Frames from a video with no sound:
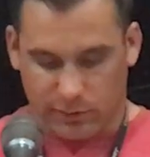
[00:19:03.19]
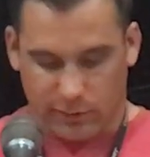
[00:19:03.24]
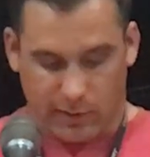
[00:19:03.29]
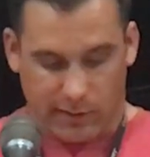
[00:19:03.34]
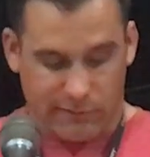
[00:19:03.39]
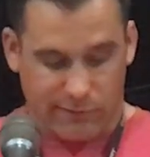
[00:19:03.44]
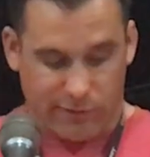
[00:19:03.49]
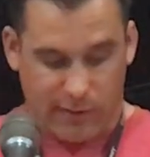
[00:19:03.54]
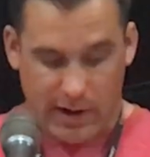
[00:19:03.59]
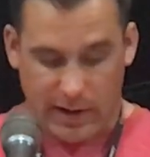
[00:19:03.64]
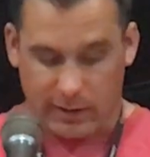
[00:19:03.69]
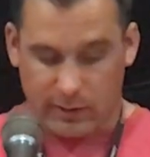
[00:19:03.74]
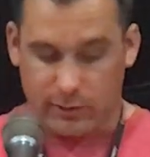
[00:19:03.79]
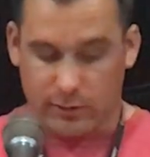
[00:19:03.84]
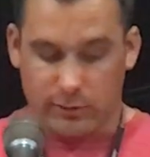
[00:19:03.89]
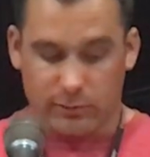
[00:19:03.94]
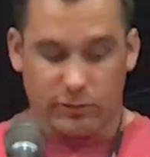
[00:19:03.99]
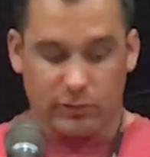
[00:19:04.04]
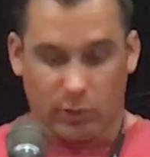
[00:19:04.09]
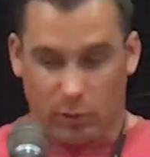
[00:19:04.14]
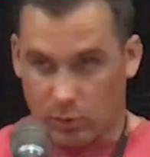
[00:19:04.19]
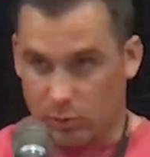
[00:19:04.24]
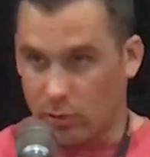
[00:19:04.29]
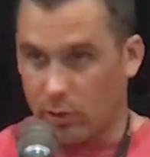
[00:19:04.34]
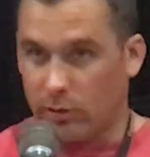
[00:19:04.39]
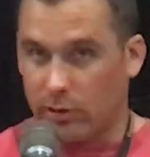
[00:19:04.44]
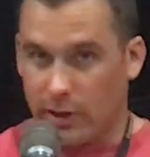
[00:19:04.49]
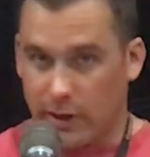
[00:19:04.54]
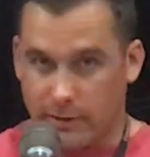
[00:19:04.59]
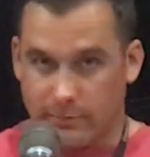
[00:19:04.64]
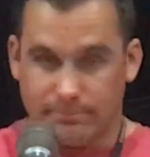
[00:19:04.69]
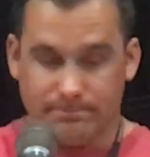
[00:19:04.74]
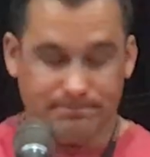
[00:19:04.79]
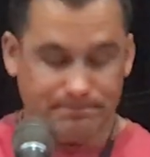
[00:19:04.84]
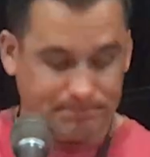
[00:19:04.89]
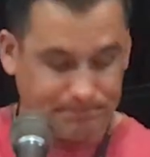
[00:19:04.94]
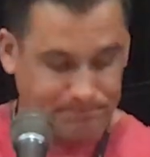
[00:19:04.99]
friend Frank, who sold cocaine.